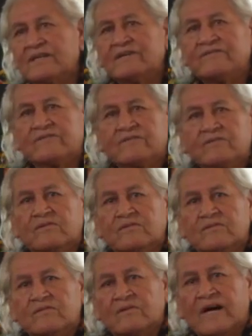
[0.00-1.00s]
if
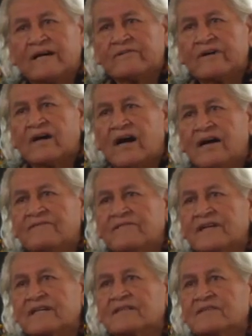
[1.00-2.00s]
why we're
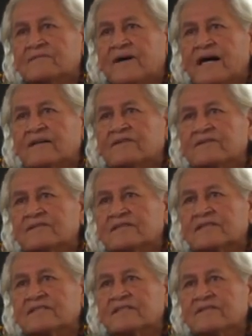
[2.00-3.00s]
offering tobacco
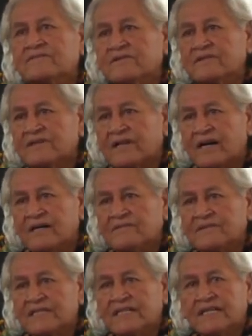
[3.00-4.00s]
64
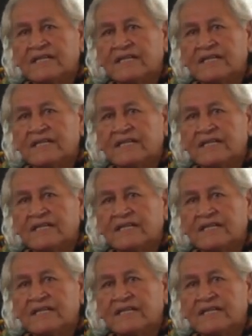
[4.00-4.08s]
times.